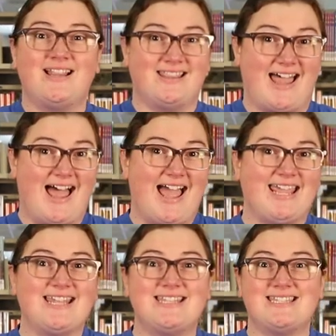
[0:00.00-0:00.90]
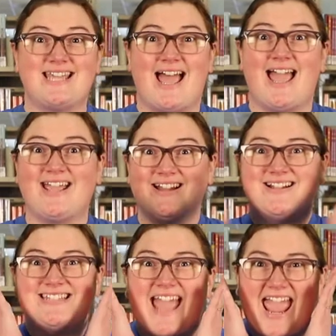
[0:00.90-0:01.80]
lions,
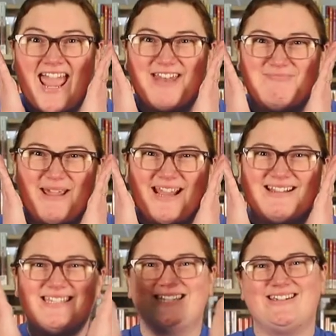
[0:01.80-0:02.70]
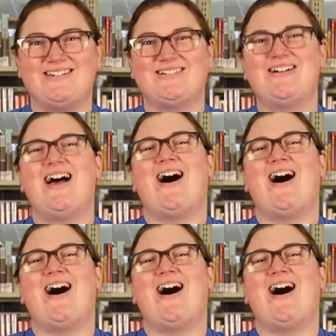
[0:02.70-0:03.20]
tigers, and bears too,